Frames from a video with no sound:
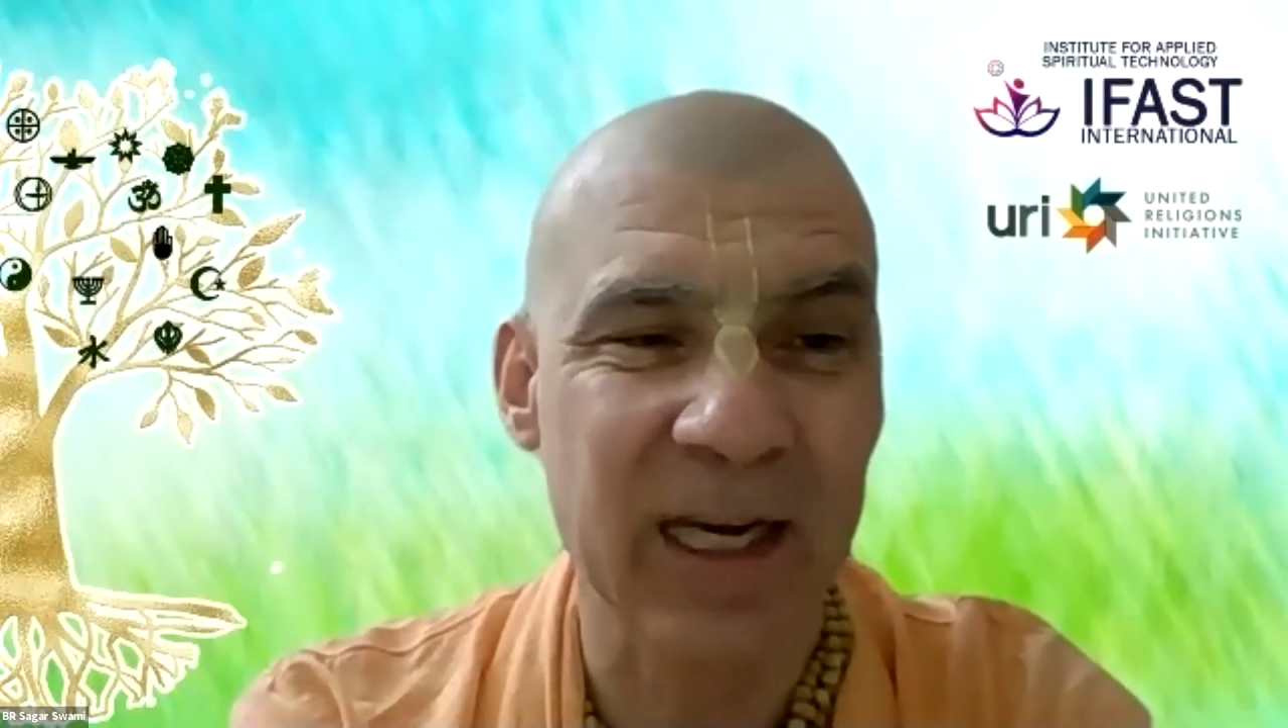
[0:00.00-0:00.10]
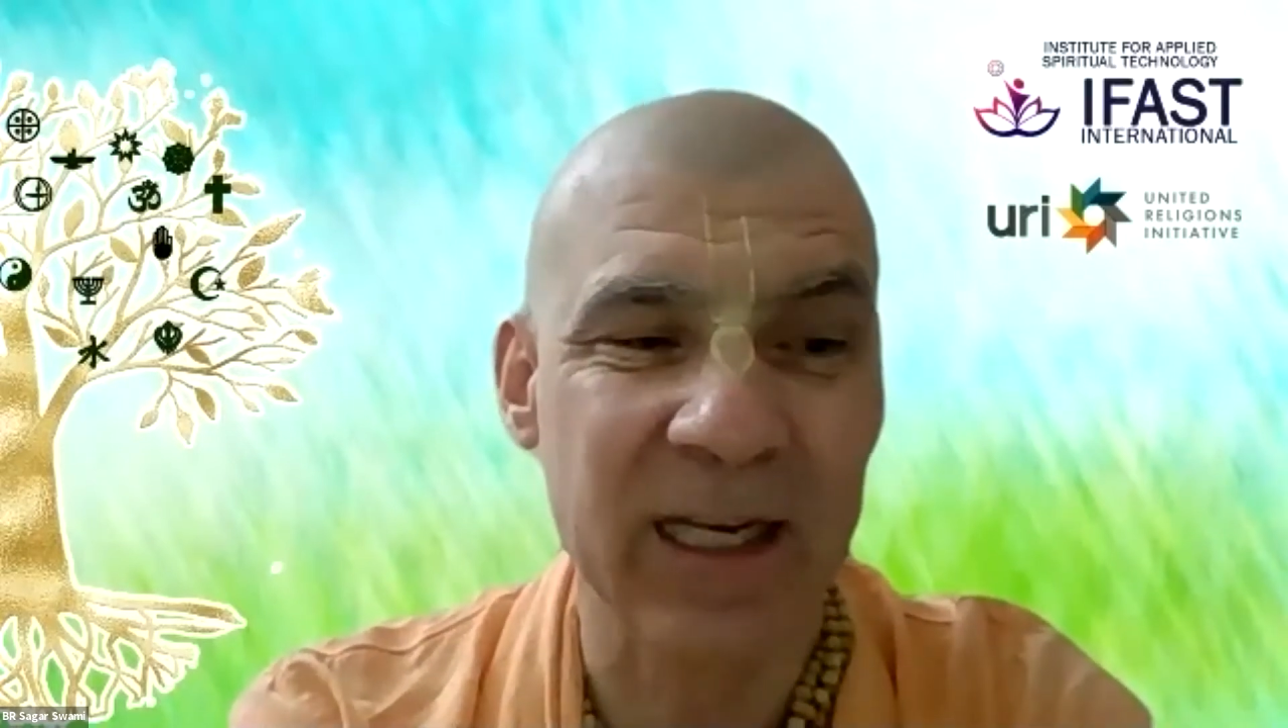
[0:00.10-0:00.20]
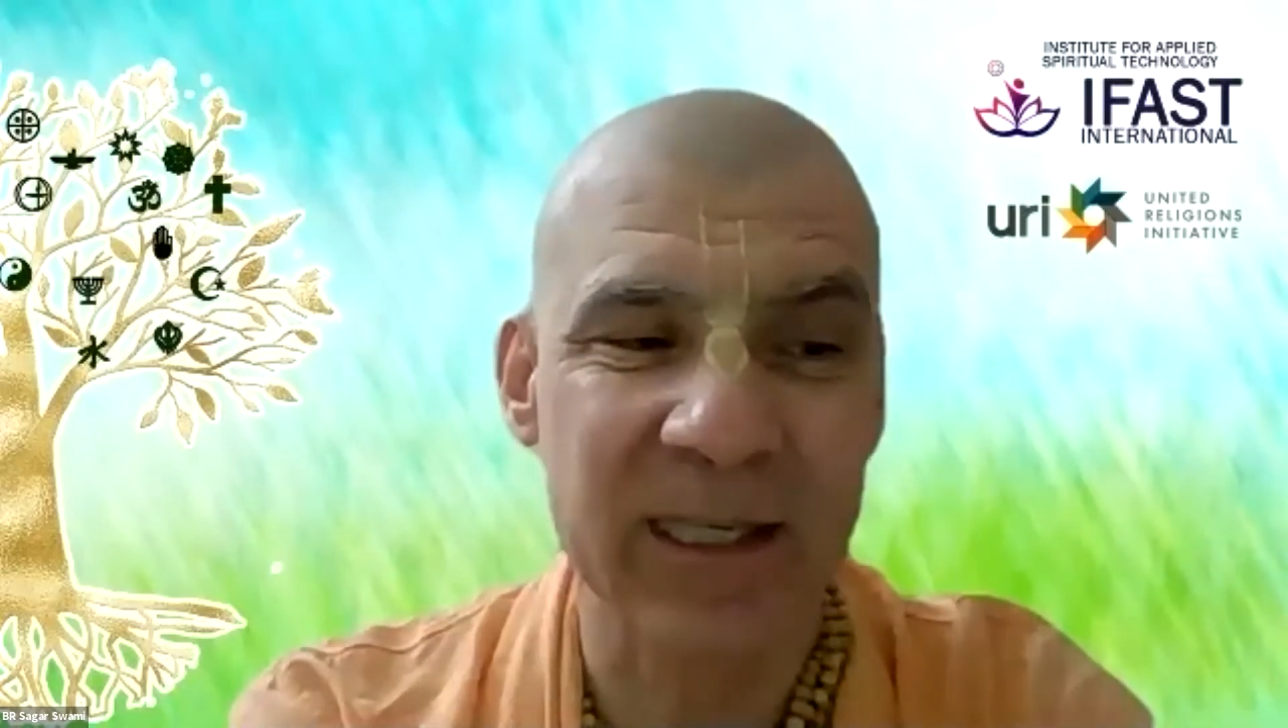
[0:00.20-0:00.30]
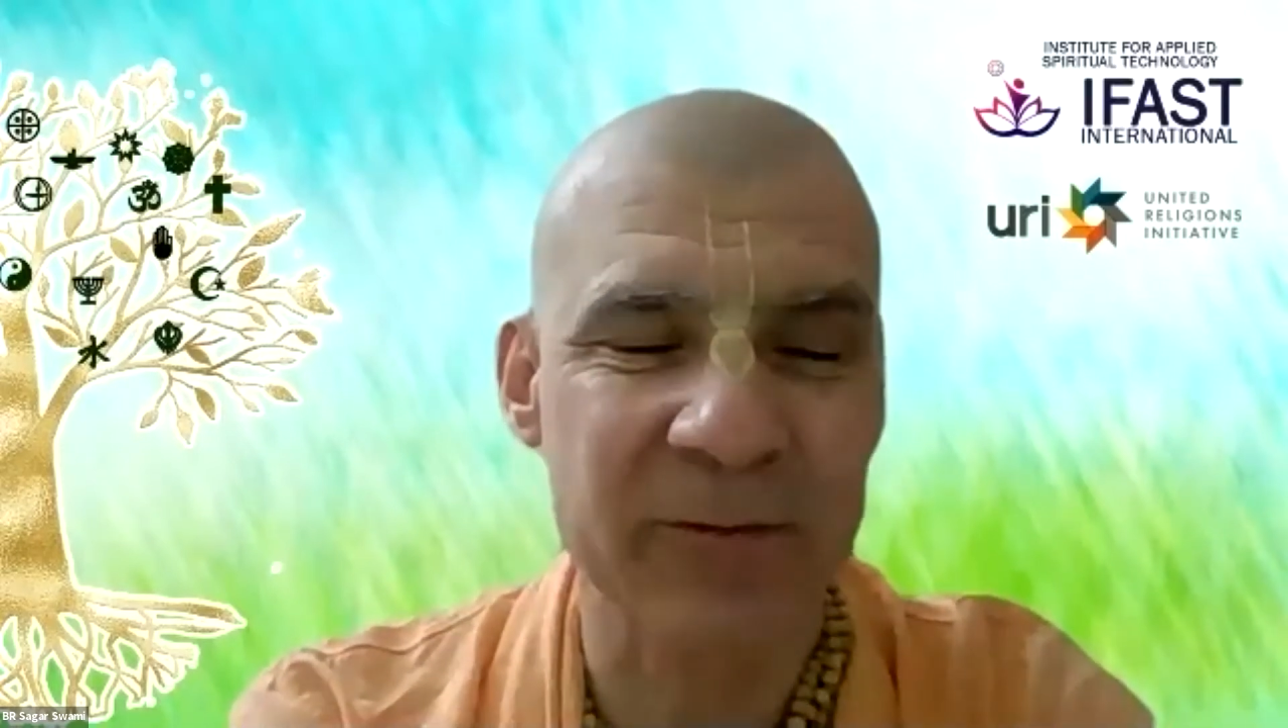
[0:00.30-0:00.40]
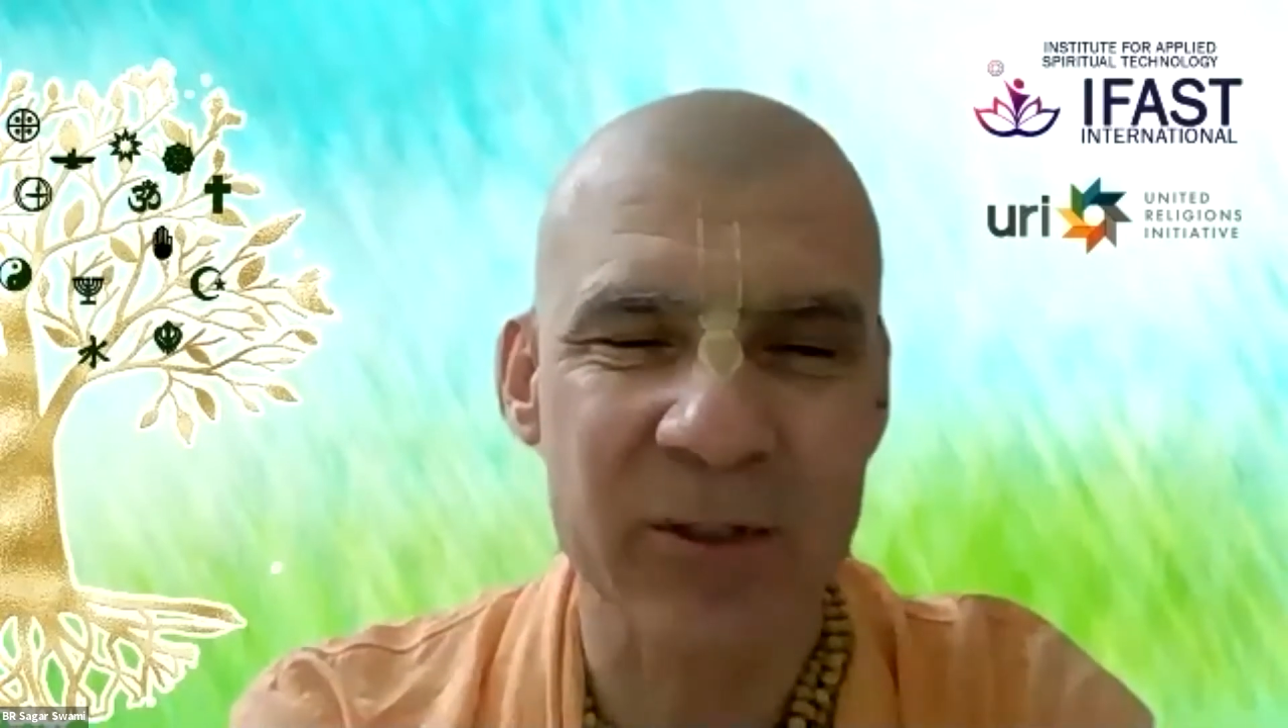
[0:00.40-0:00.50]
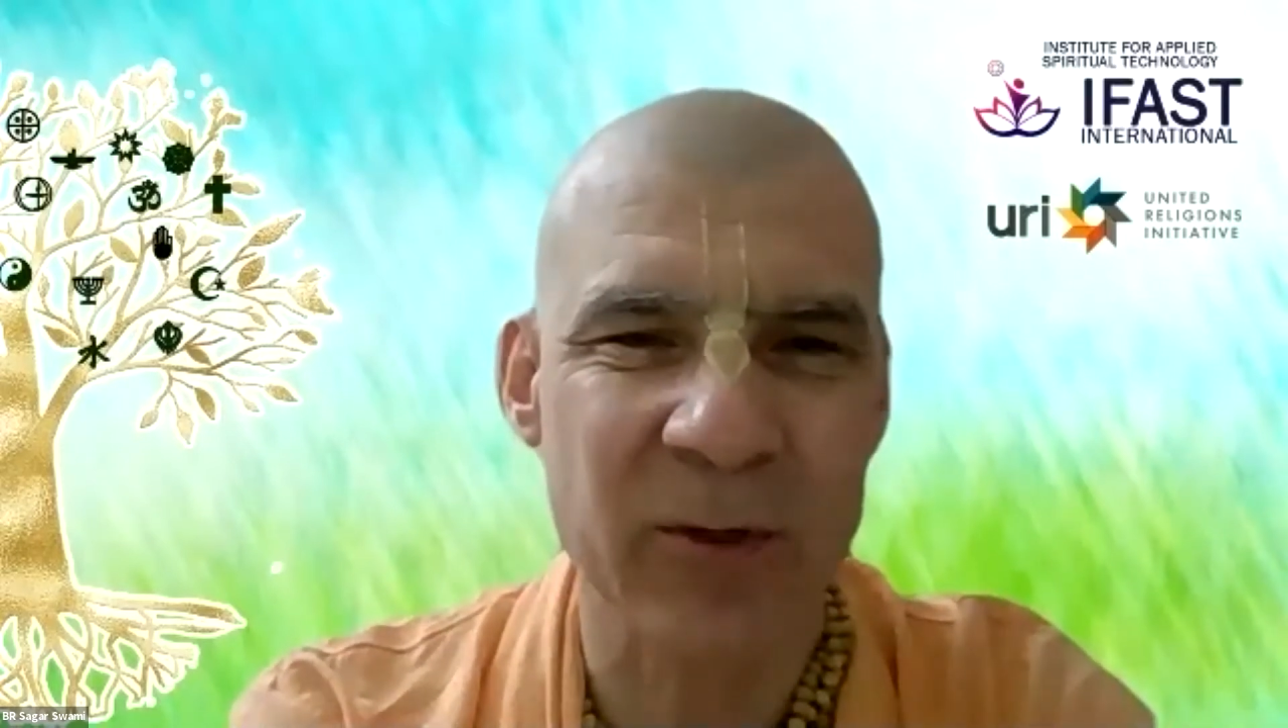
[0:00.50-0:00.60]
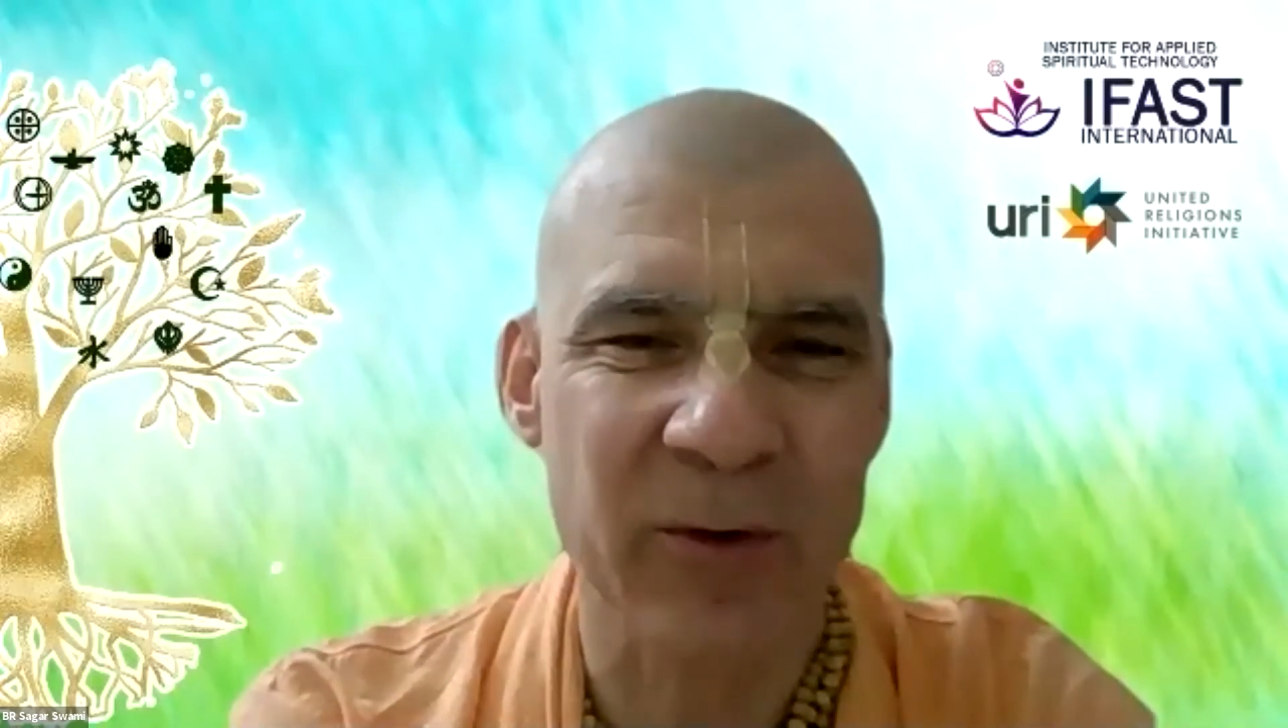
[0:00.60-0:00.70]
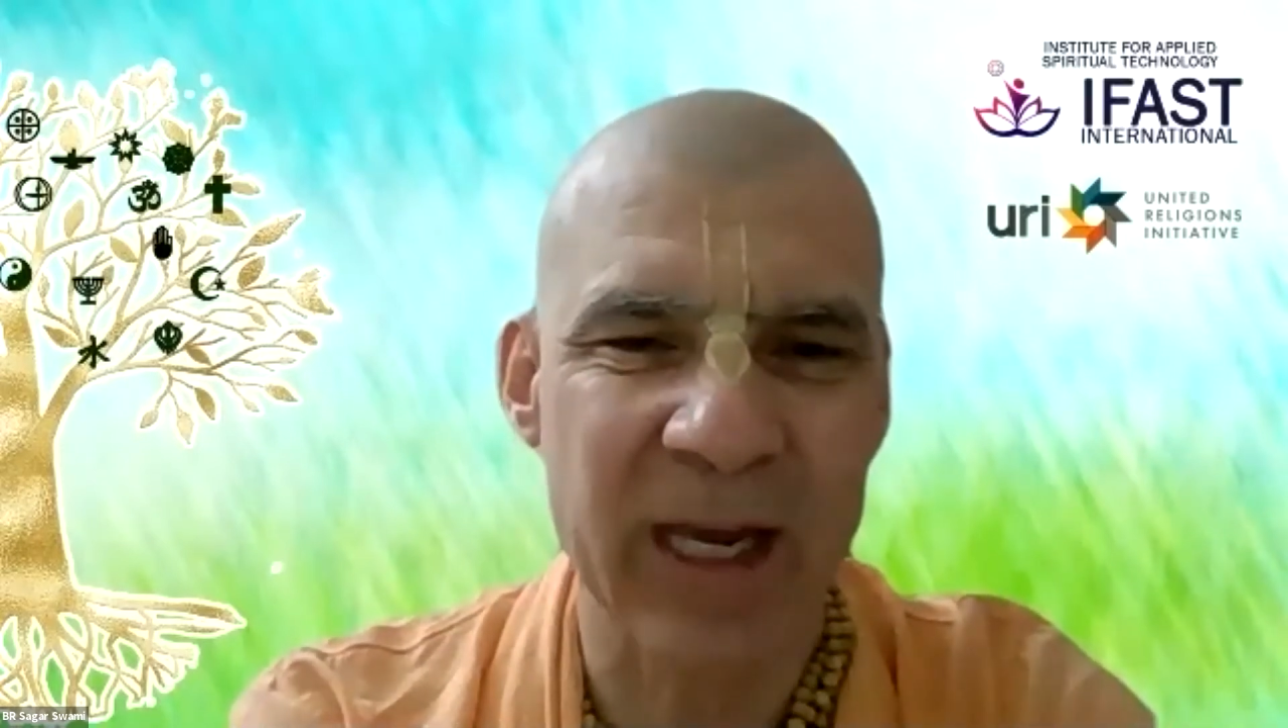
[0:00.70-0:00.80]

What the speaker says: And he was so